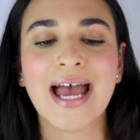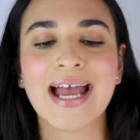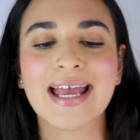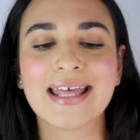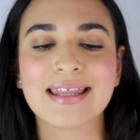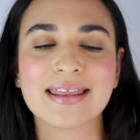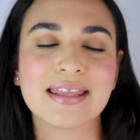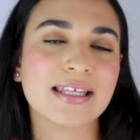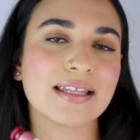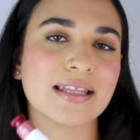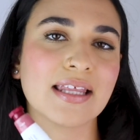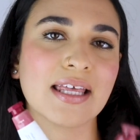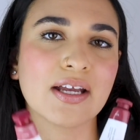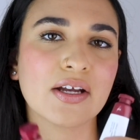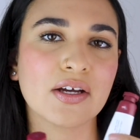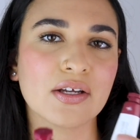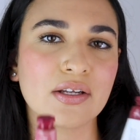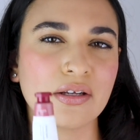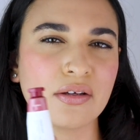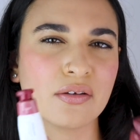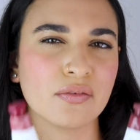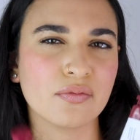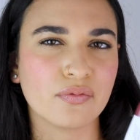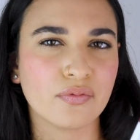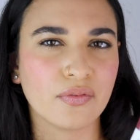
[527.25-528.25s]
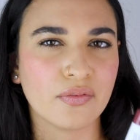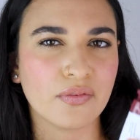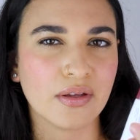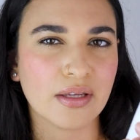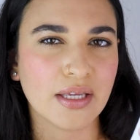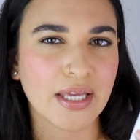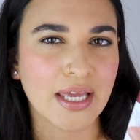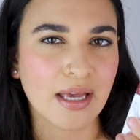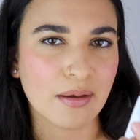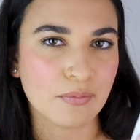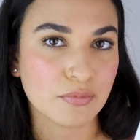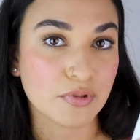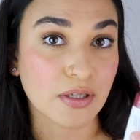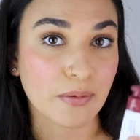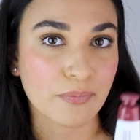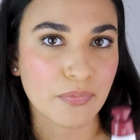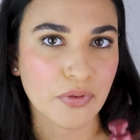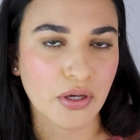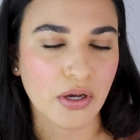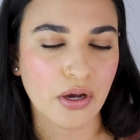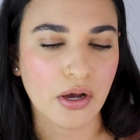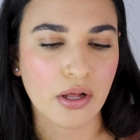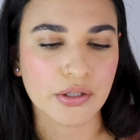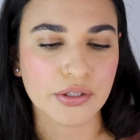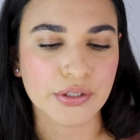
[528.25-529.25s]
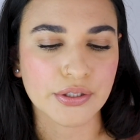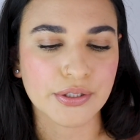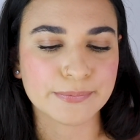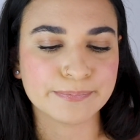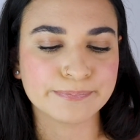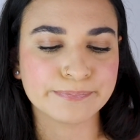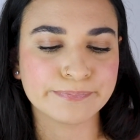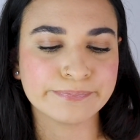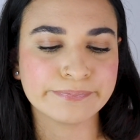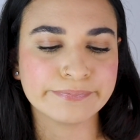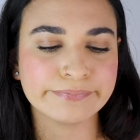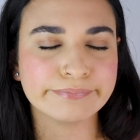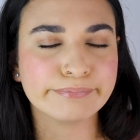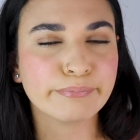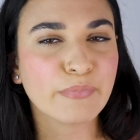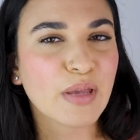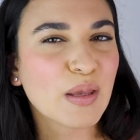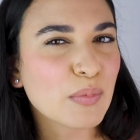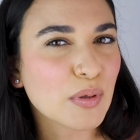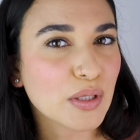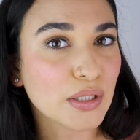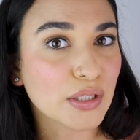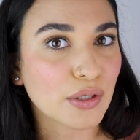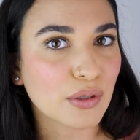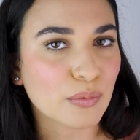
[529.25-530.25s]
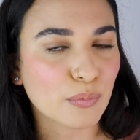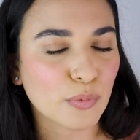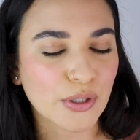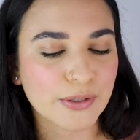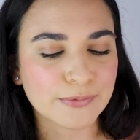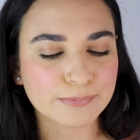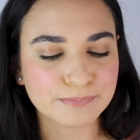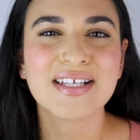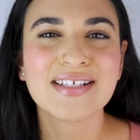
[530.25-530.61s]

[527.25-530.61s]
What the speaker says: I think they could have amped up the color maybe a little more.